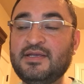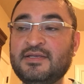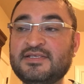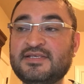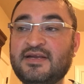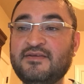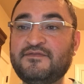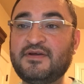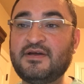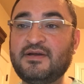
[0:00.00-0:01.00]
instead
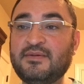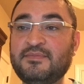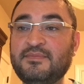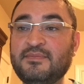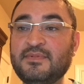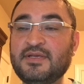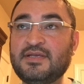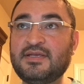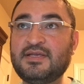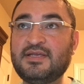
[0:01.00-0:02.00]
of
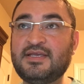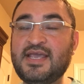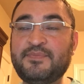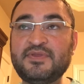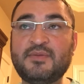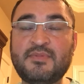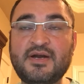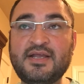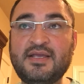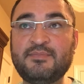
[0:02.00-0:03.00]
keeping the
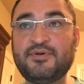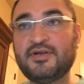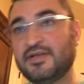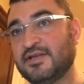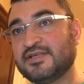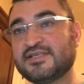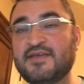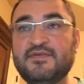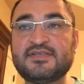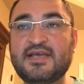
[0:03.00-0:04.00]
money and putting it in a
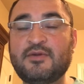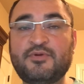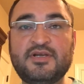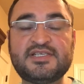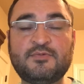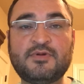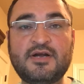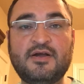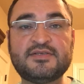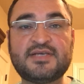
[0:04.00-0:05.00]
savings account, putting it somewhere
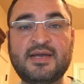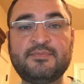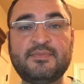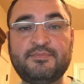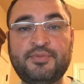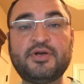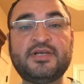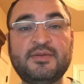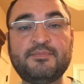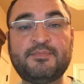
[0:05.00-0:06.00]
else, I'm
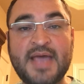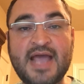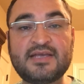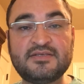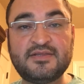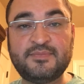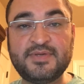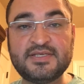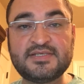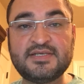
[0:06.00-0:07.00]
putting it back into the
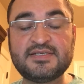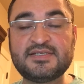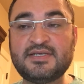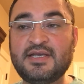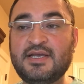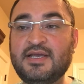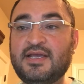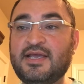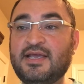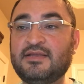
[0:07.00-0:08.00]
business.
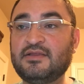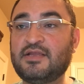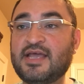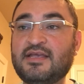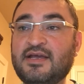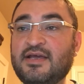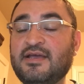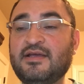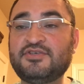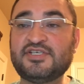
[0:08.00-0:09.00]
And like I